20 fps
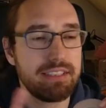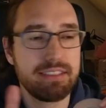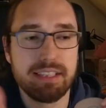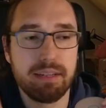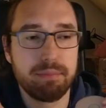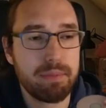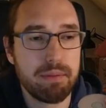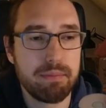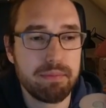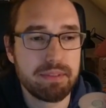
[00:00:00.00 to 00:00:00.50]

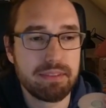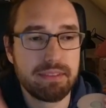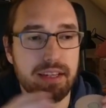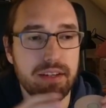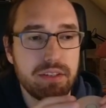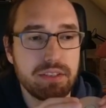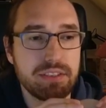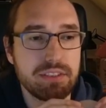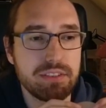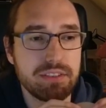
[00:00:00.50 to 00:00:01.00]
Sometimes they
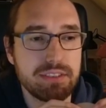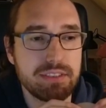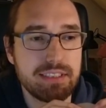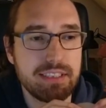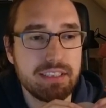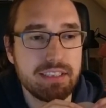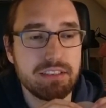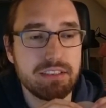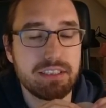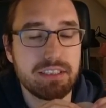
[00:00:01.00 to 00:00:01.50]
also
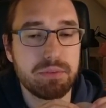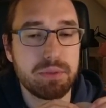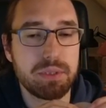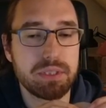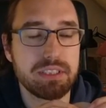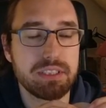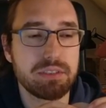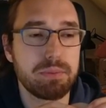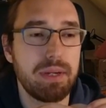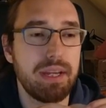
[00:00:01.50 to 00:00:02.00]
still work
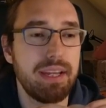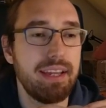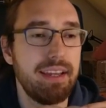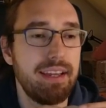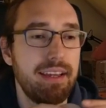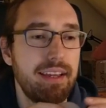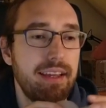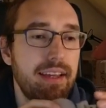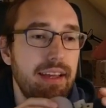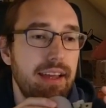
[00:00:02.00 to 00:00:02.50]
this way,
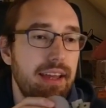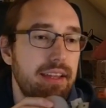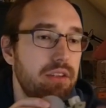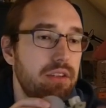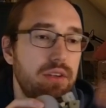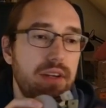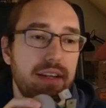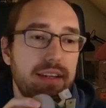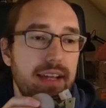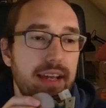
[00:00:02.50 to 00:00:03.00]
and you
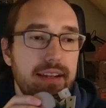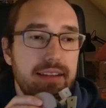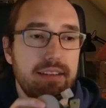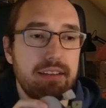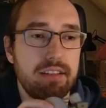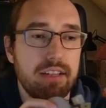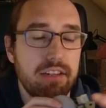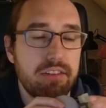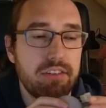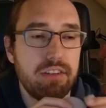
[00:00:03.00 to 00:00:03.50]
get
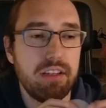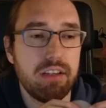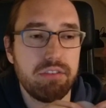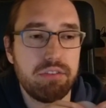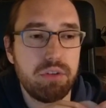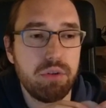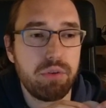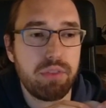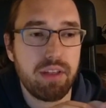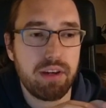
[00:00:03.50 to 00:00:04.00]
actually a
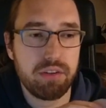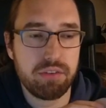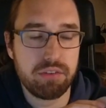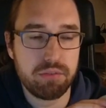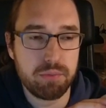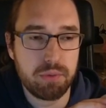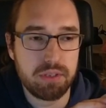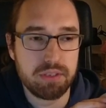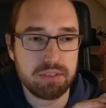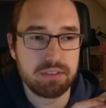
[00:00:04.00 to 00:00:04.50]
few thousand
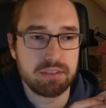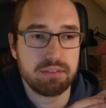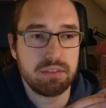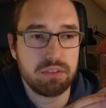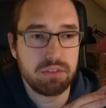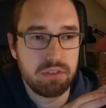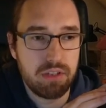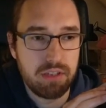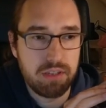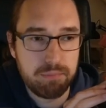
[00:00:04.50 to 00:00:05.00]
volts
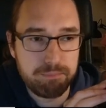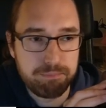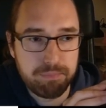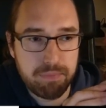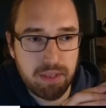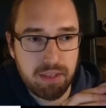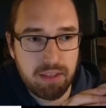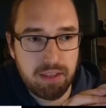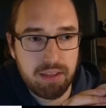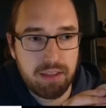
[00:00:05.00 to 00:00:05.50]
usually.
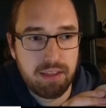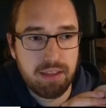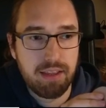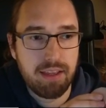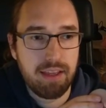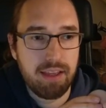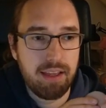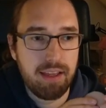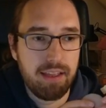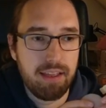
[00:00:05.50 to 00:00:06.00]

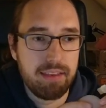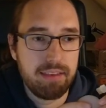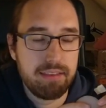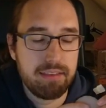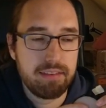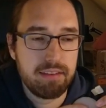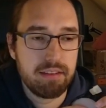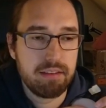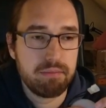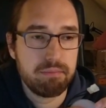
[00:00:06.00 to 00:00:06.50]

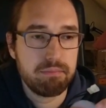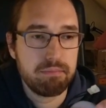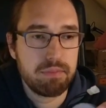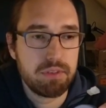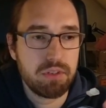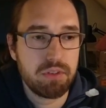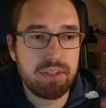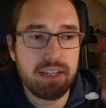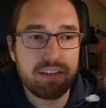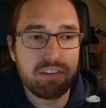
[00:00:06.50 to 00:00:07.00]
And
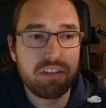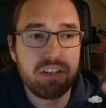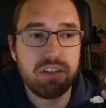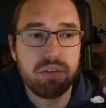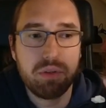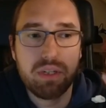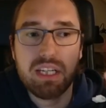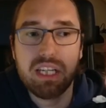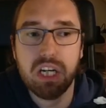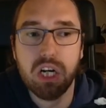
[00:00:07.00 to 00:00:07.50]
so it actually
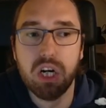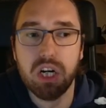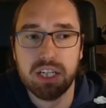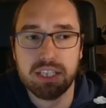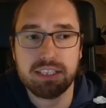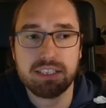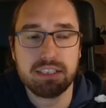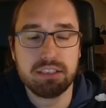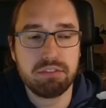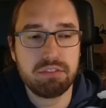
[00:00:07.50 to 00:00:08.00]
really
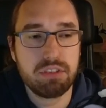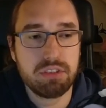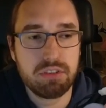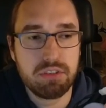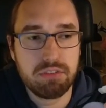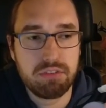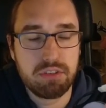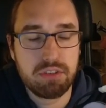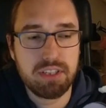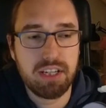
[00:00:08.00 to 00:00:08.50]
hurts if you
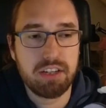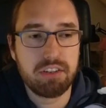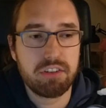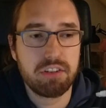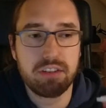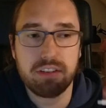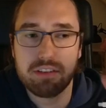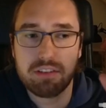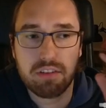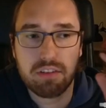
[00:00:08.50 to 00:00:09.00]
touch it.
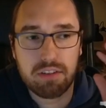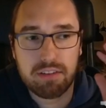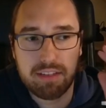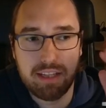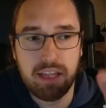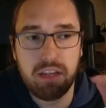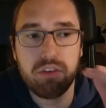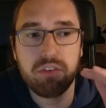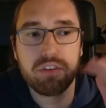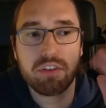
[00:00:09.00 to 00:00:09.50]
It's not
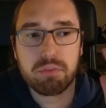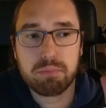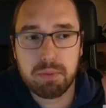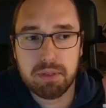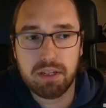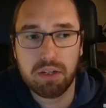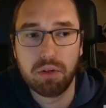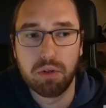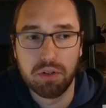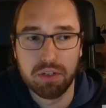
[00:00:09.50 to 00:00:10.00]
dangerous, but
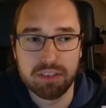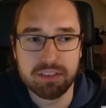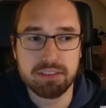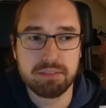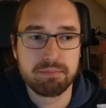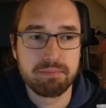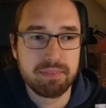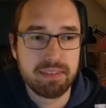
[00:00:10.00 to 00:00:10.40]
it hurts.